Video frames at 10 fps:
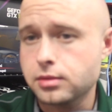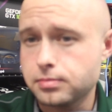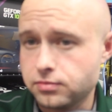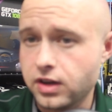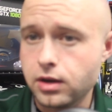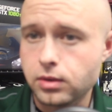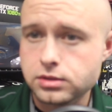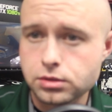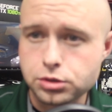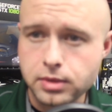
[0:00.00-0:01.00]
the video
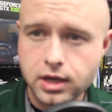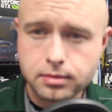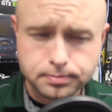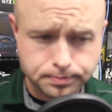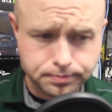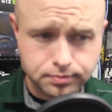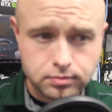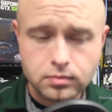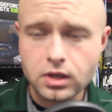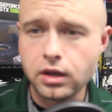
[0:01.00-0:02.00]
on social media
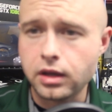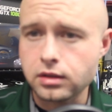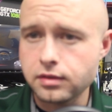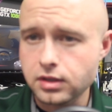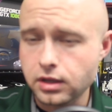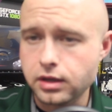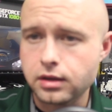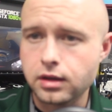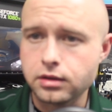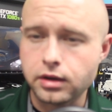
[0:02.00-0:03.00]
and leave a
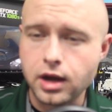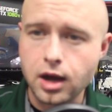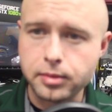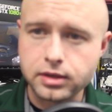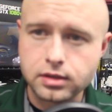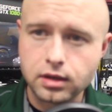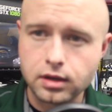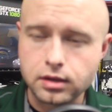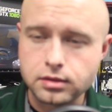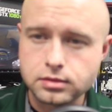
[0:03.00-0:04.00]
link in your comment
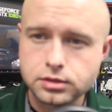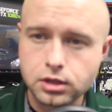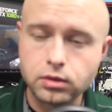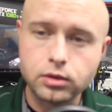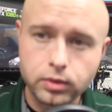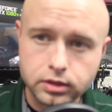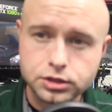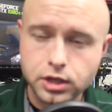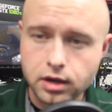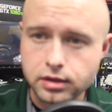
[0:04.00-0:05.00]
showing where
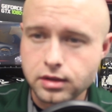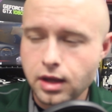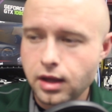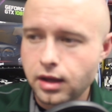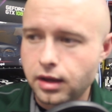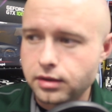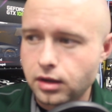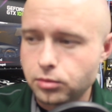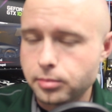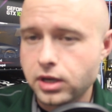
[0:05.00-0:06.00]
you shared it.
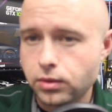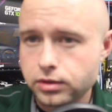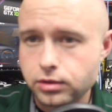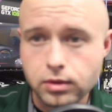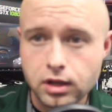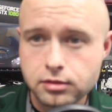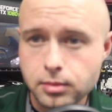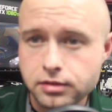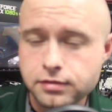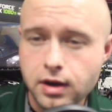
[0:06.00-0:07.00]
And we'll be going through all of
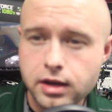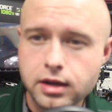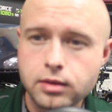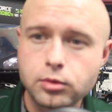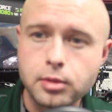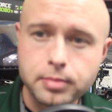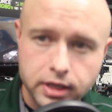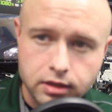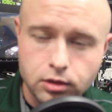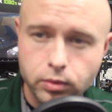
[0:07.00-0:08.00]
them on Friday, and we'll be
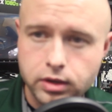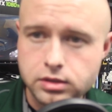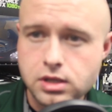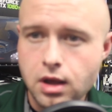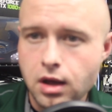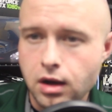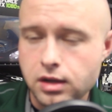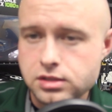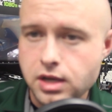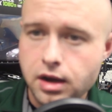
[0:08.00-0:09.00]
picking the winners
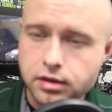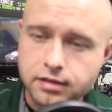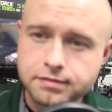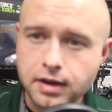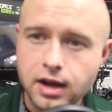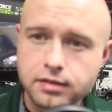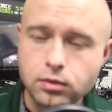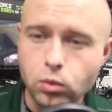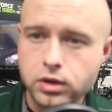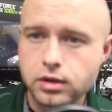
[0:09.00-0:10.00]
on Saturday.
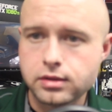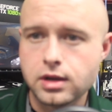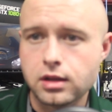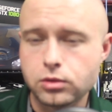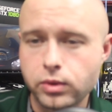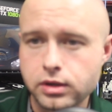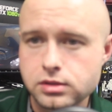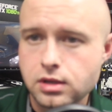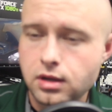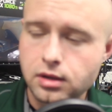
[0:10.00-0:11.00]
5 $100
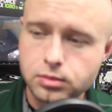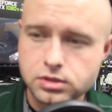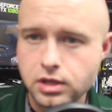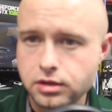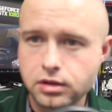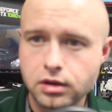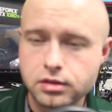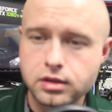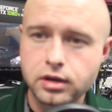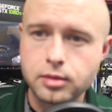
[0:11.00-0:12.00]
winners. We'll send you
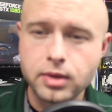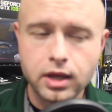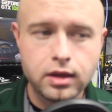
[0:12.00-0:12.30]
your Ethereum.